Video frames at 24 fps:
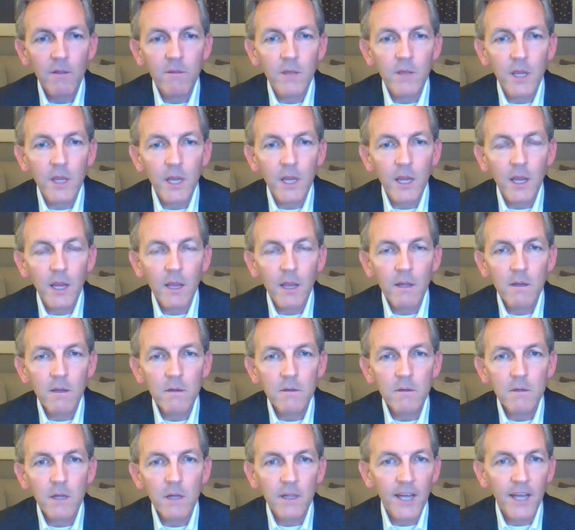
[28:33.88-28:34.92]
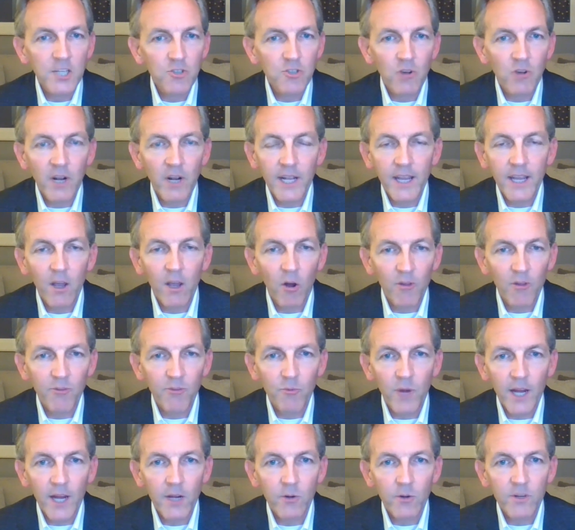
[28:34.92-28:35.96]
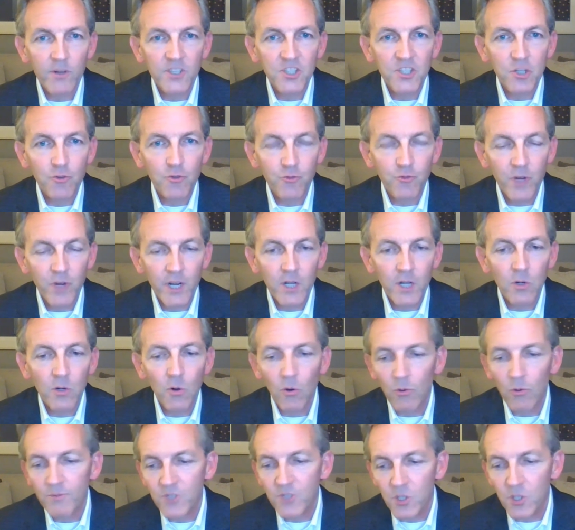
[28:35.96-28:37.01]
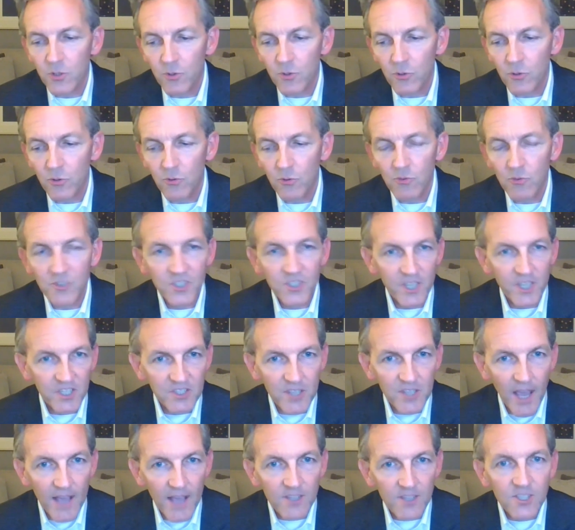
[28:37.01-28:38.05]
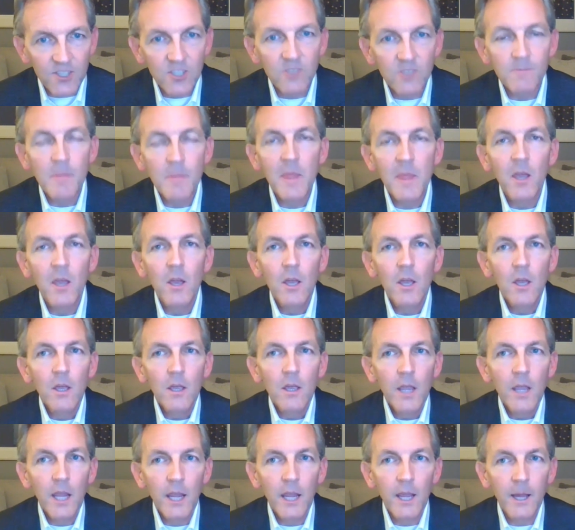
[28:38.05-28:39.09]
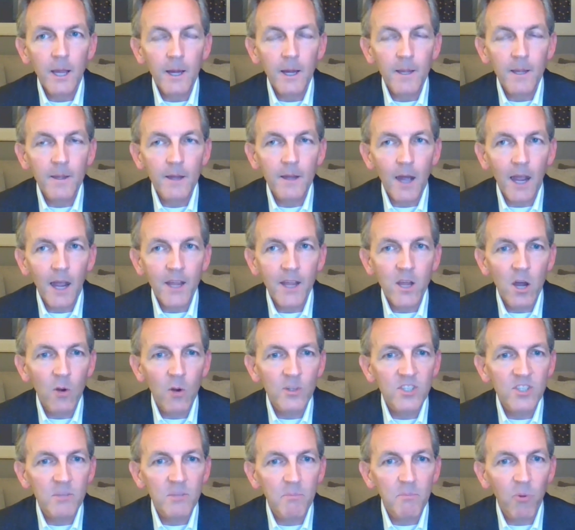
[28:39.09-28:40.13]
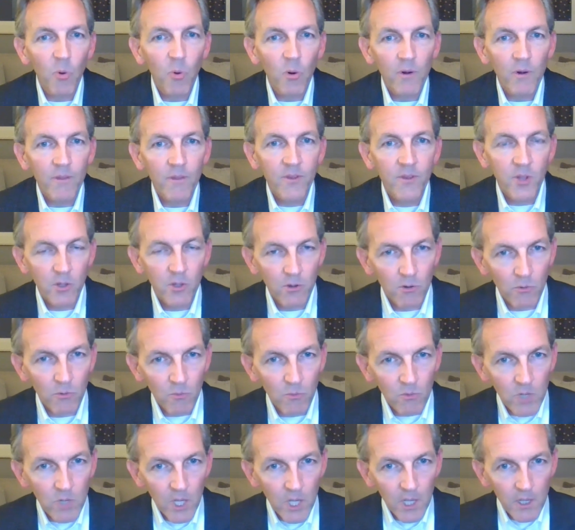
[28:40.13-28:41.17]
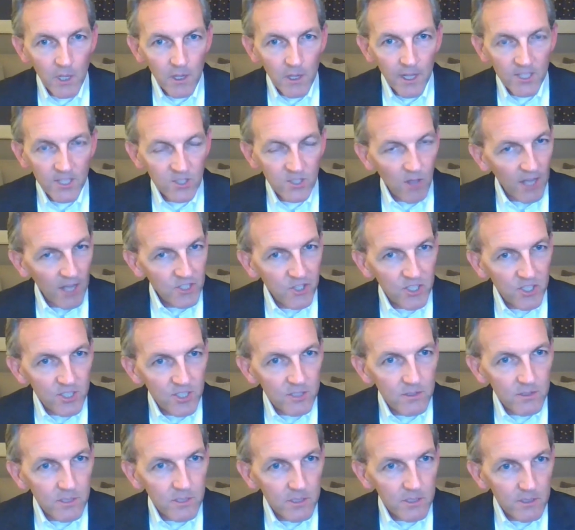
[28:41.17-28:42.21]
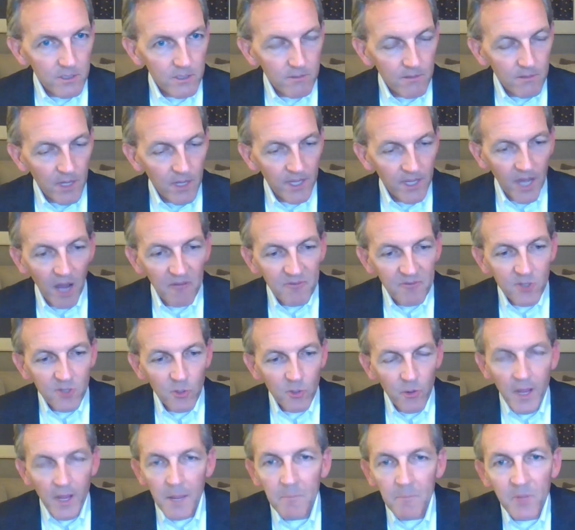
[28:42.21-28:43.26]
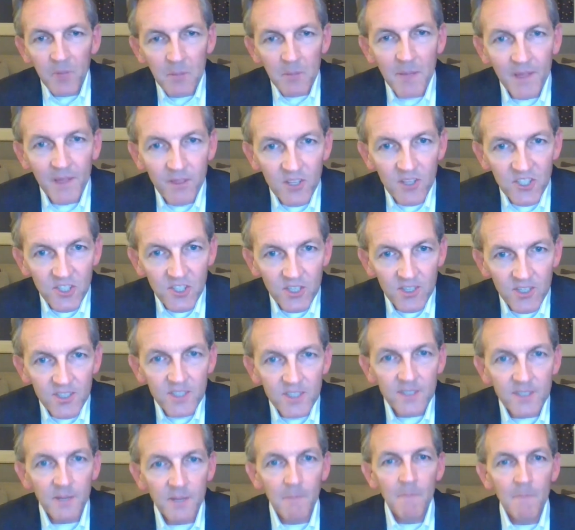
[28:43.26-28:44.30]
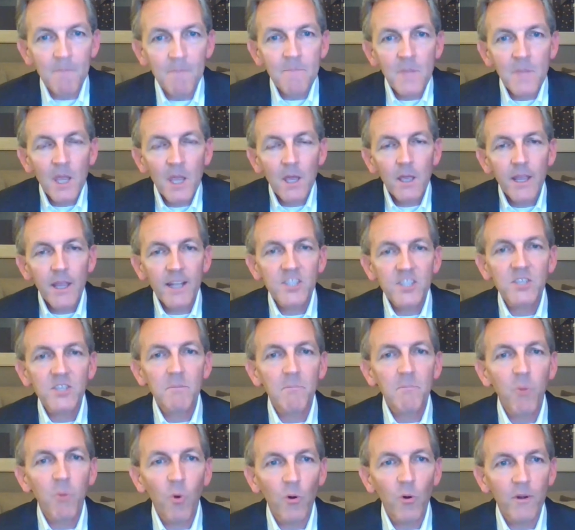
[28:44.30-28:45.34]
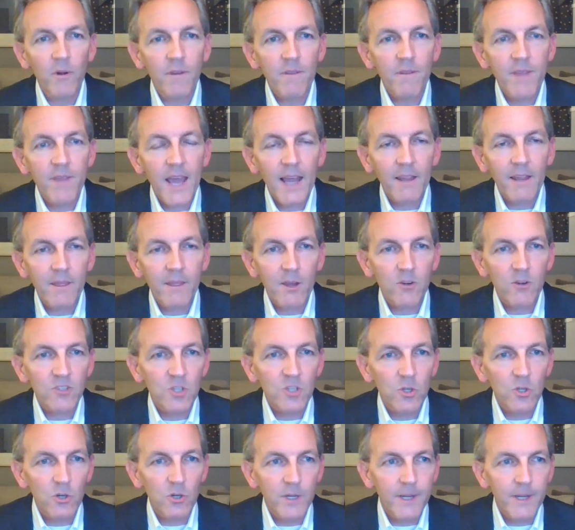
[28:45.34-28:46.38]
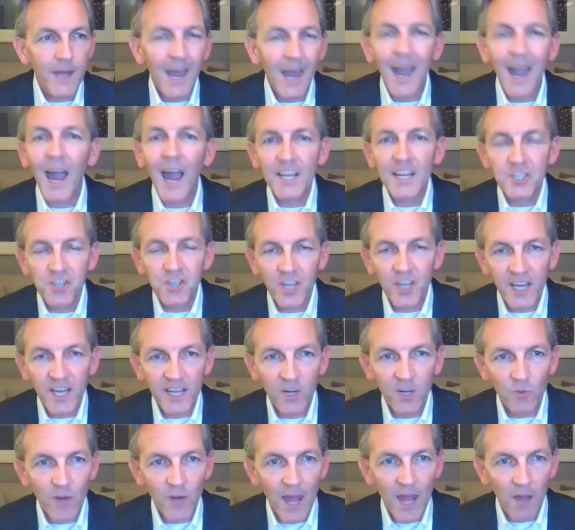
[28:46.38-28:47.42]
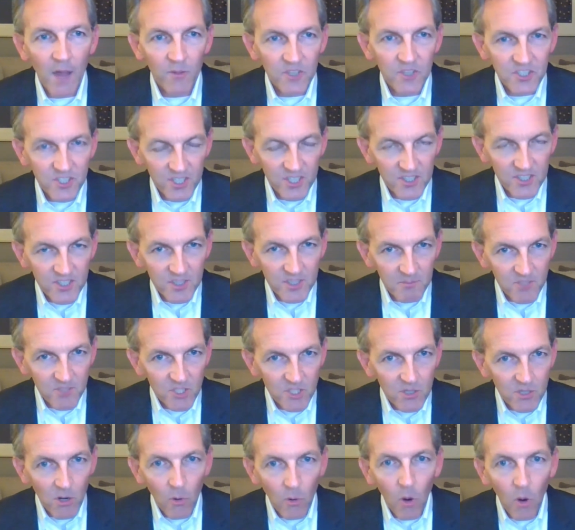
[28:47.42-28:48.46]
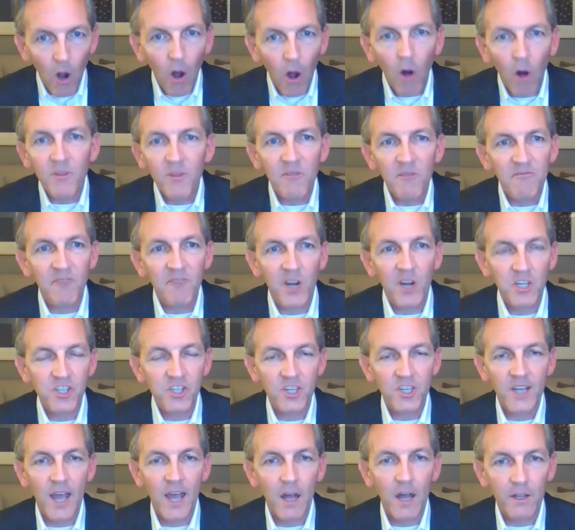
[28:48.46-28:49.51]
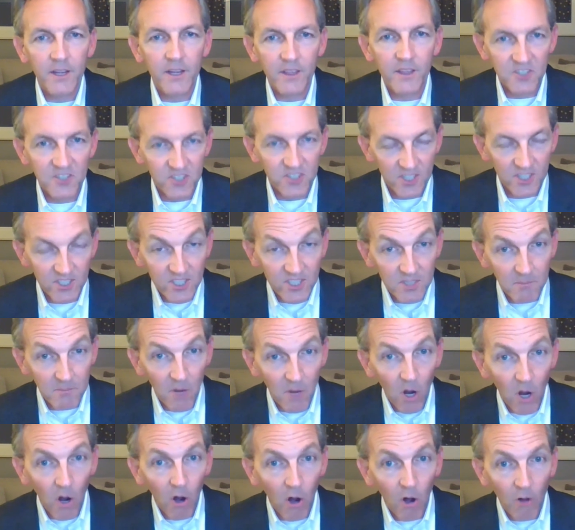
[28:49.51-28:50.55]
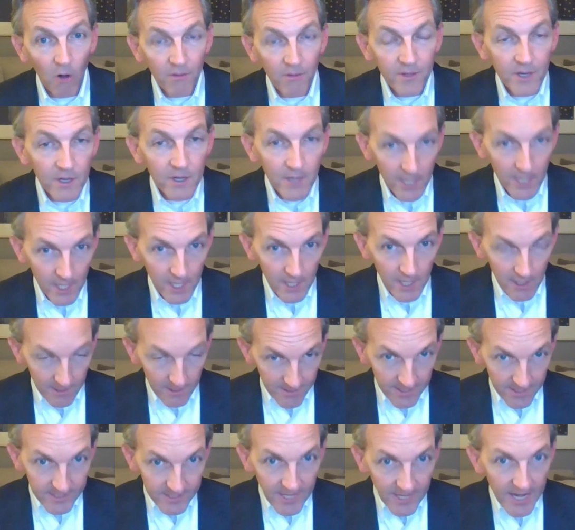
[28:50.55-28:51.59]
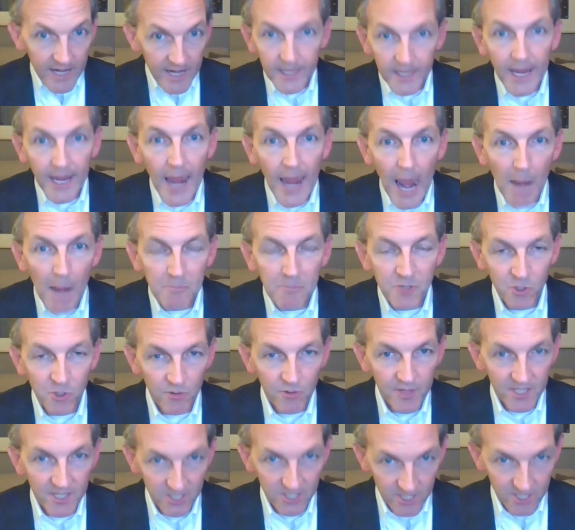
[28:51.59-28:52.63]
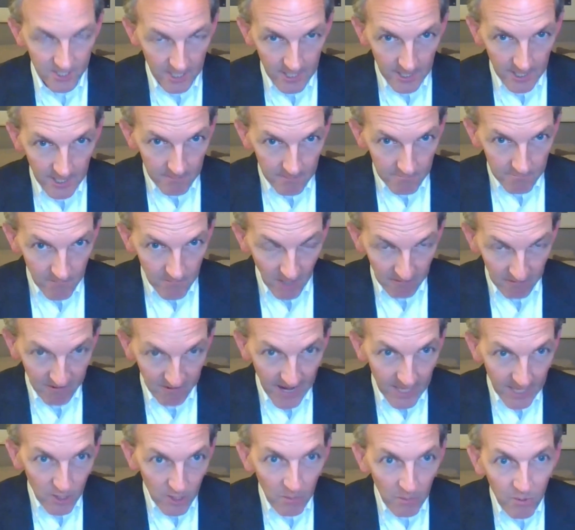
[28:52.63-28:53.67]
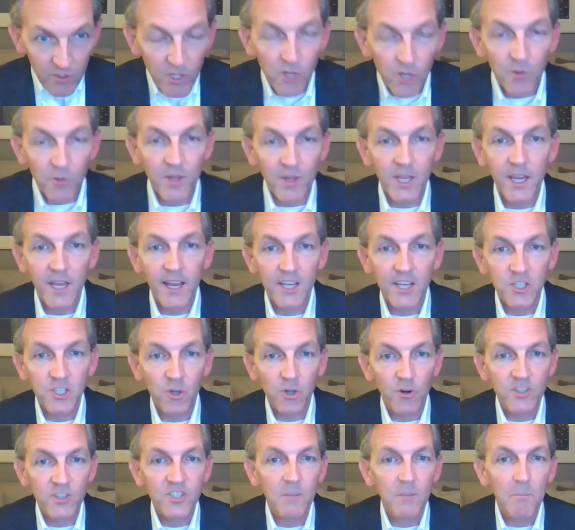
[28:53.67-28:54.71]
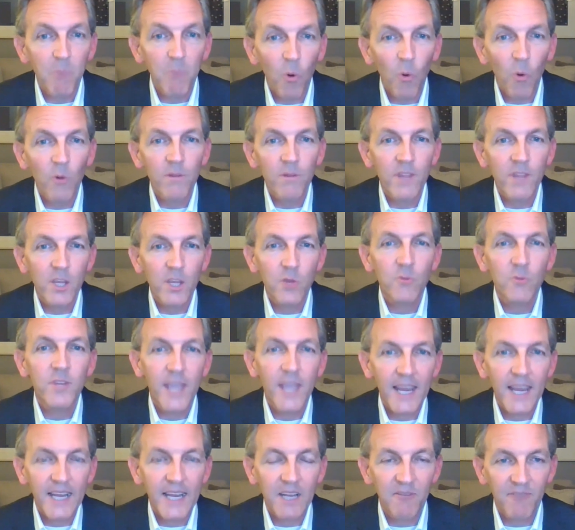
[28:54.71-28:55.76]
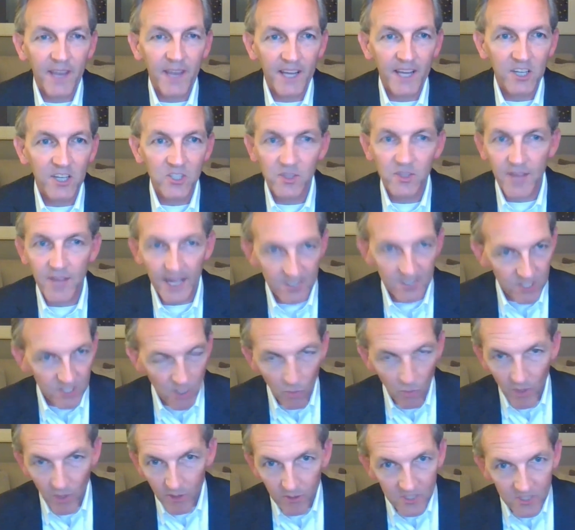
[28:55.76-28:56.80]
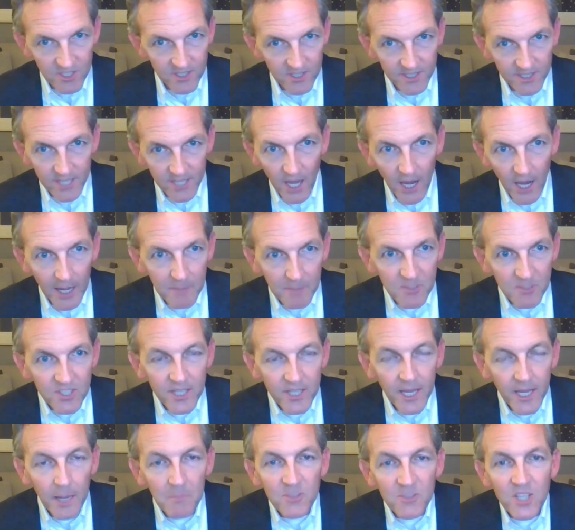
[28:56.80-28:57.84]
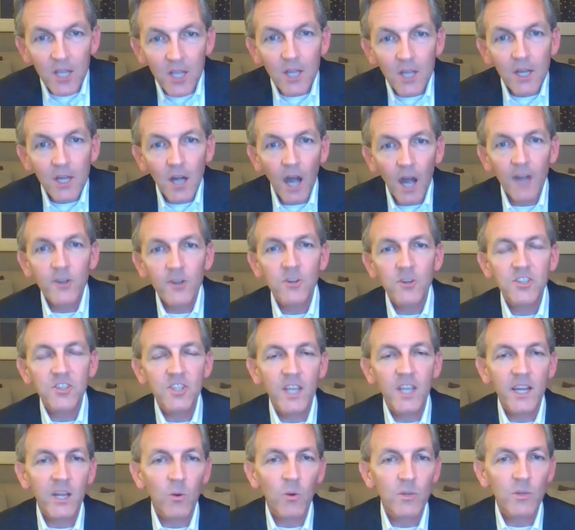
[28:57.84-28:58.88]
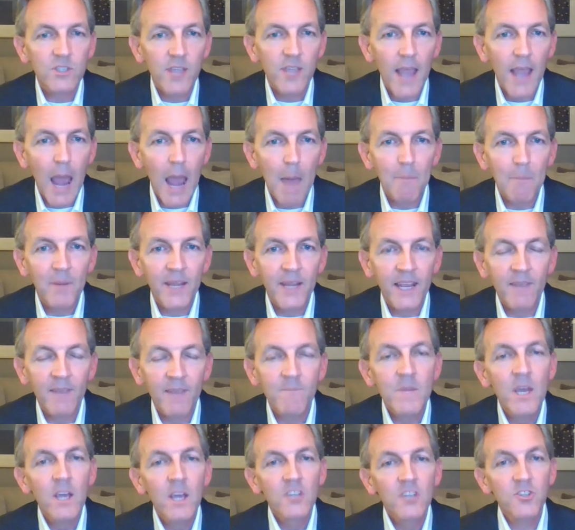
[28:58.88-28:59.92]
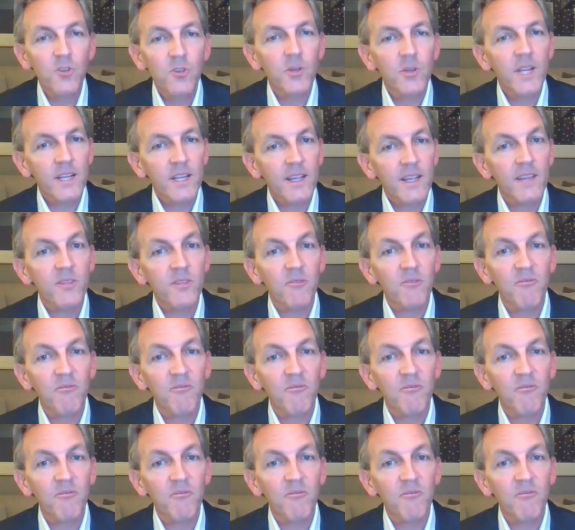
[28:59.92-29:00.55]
the electronic health record is critical to success. And I know it's it's not just enough to implement the system. It's important that there's good hygiene around the system. So all the functionality of the system, all the data capture that's available to you in the EHR, it's important that you take advantage of that. So whether it's the timestamps, understanding what's happening so you can get the